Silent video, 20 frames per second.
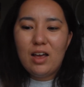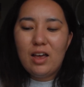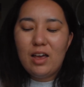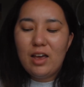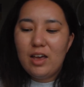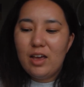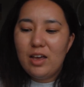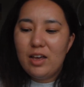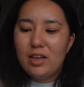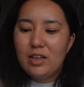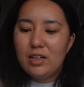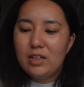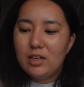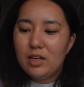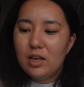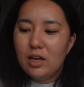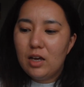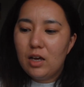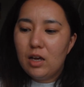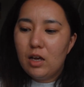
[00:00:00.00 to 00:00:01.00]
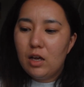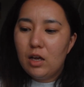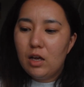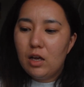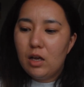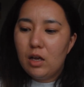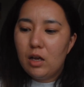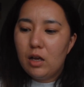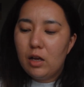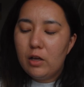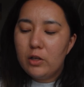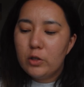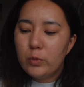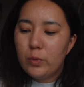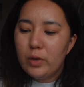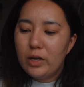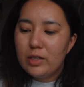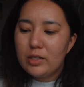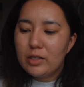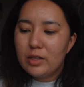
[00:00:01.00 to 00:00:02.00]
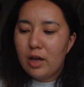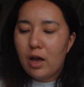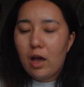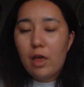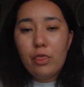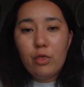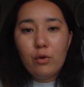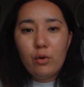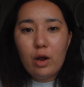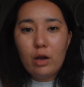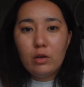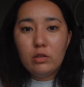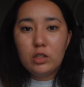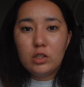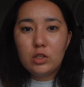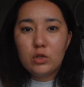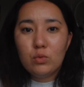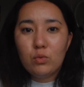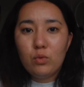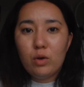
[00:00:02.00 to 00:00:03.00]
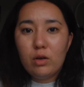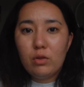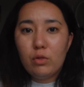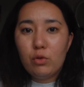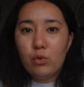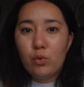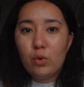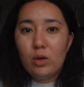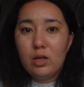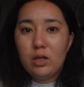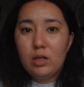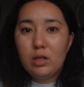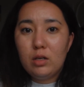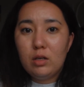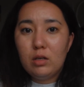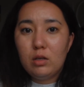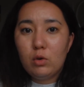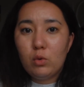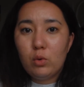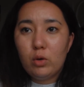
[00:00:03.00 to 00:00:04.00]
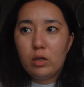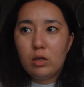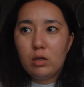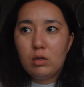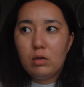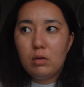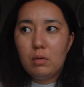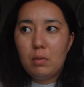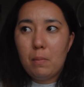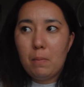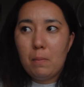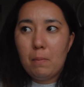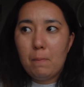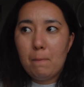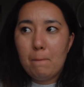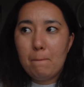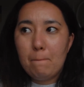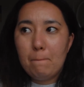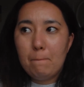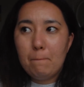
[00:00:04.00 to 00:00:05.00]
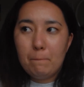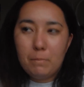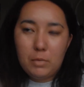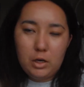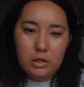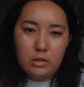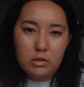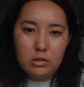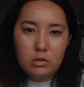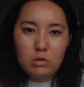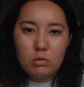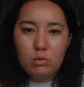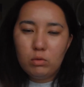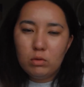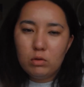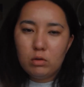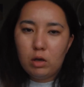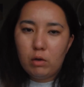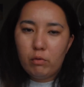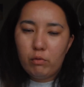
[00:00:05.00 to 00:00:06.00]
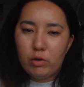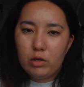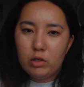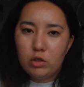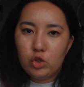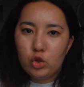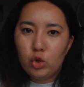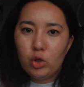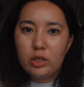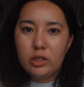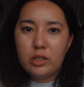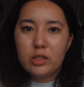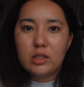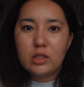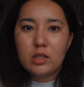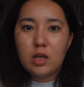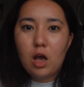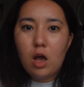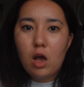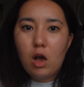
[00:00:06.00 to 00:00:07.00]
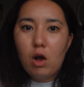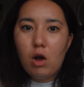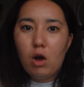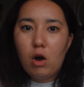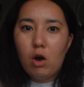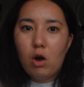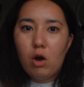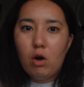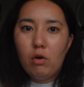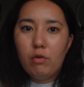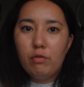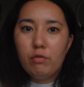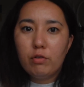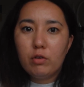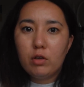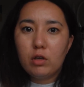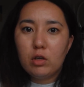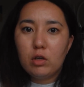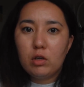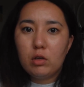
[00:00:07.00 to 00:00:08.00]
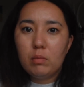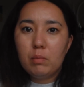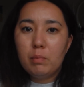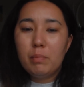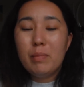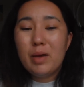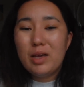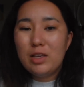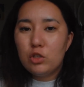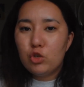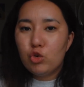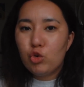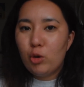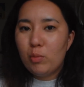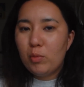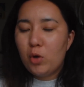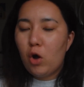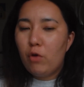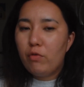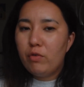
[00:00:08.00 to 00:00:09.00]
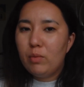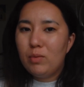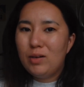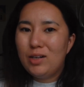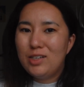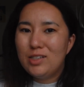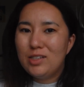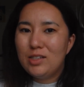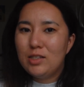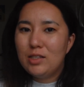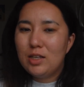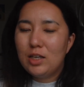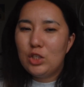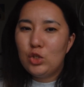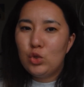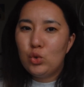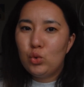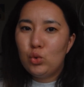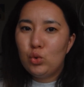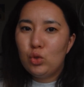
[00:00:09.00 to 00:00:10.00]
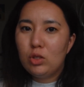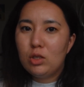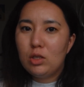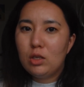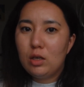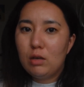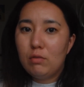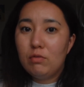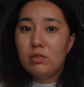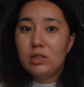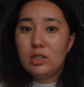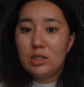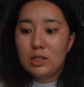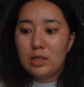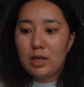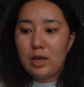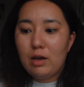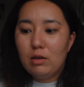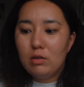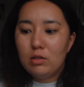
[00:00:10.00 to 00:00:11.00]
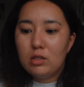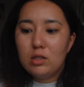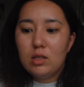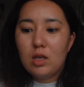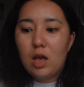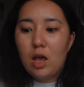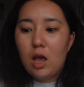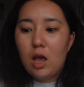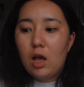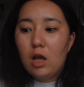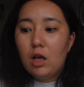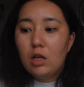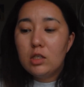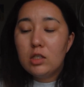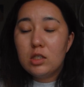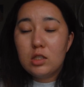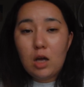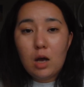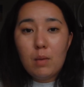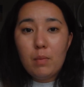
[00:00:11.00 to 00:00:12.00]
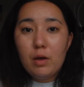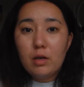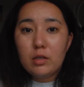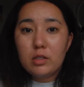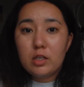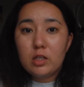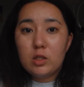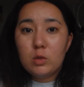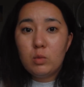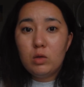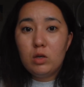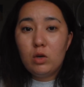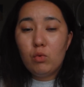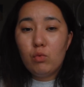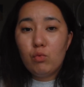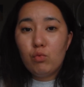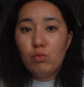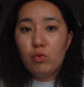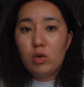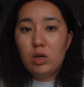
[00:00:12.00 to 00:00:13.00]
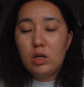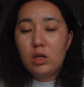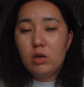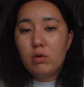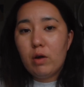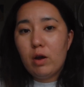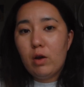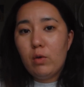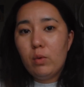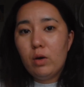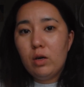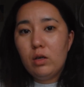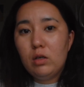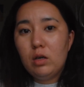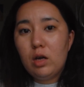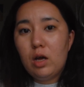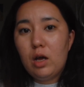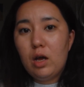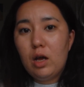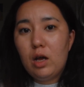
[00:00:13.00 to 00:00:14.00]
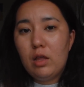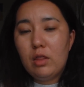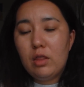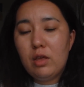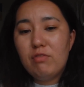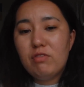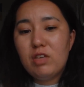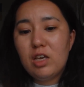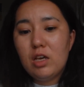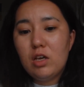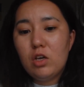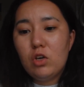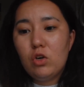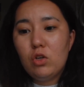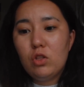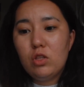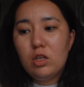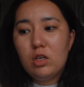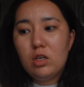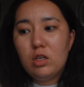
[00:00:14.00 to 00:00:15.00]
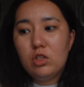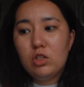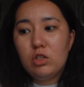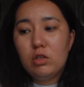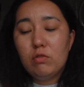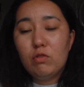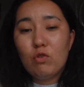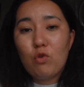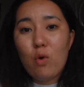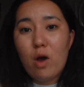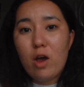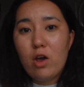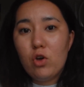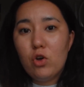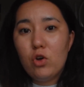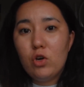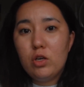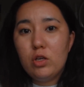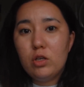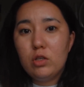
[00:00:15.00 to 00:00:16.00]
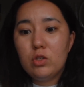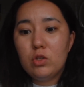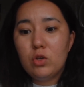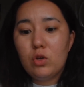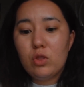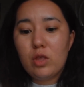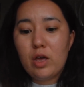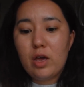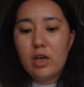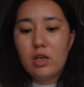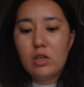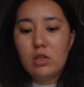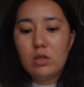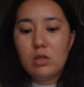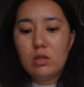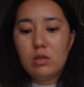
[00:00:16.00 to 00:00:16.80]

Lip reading: And as well as that, I thought I'd just run through a quick list, a really short list of mainstream coffee places that do give discounts. Starbucks has been a really great one. They've taken on the initiative quite early, so they